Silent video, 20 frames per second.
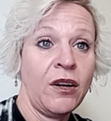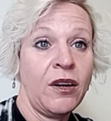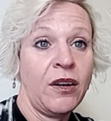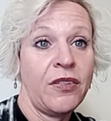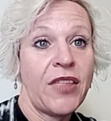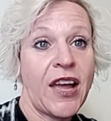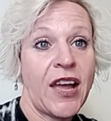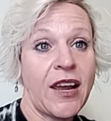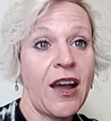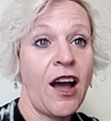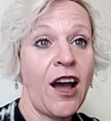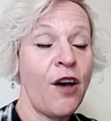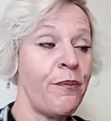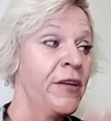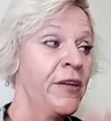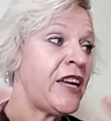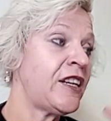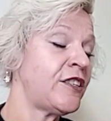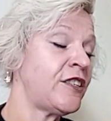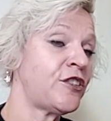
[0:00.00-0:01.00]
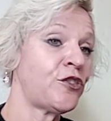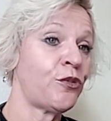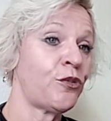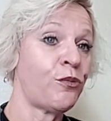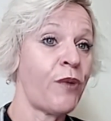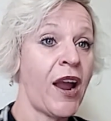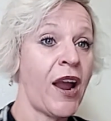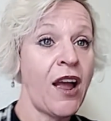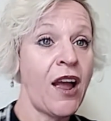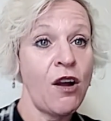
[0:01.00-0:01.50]
that come in and
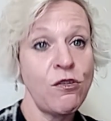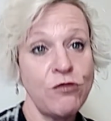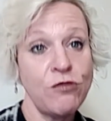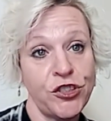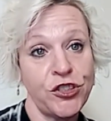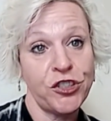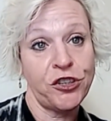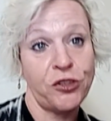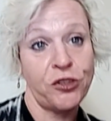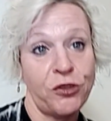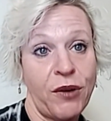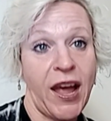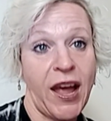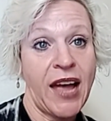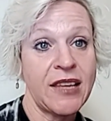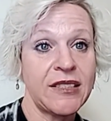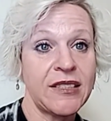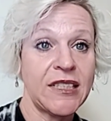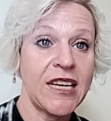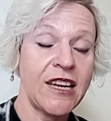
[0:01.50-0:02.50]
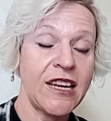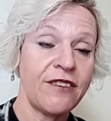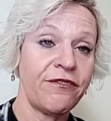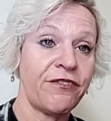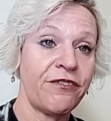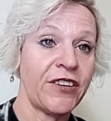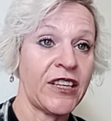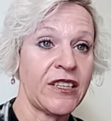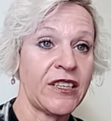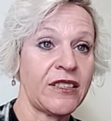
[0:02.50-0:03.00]
surround you as an
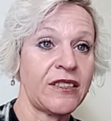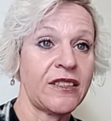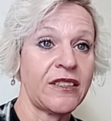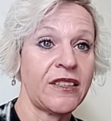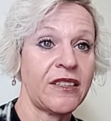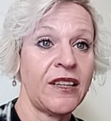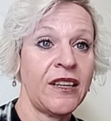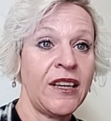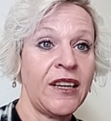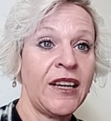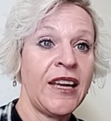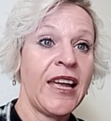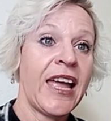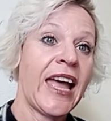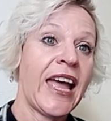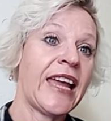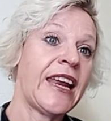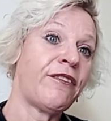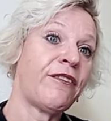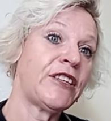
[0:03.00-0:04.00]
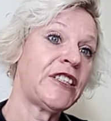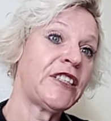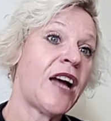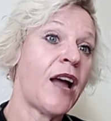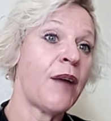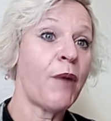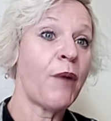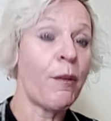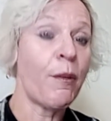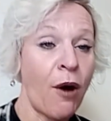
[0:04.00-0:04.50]
infant. And every
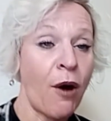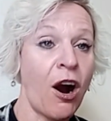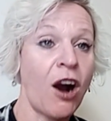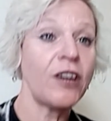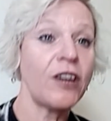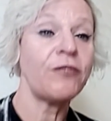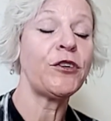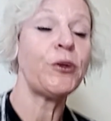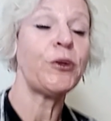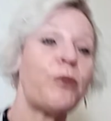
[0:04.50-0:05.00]
time a part of your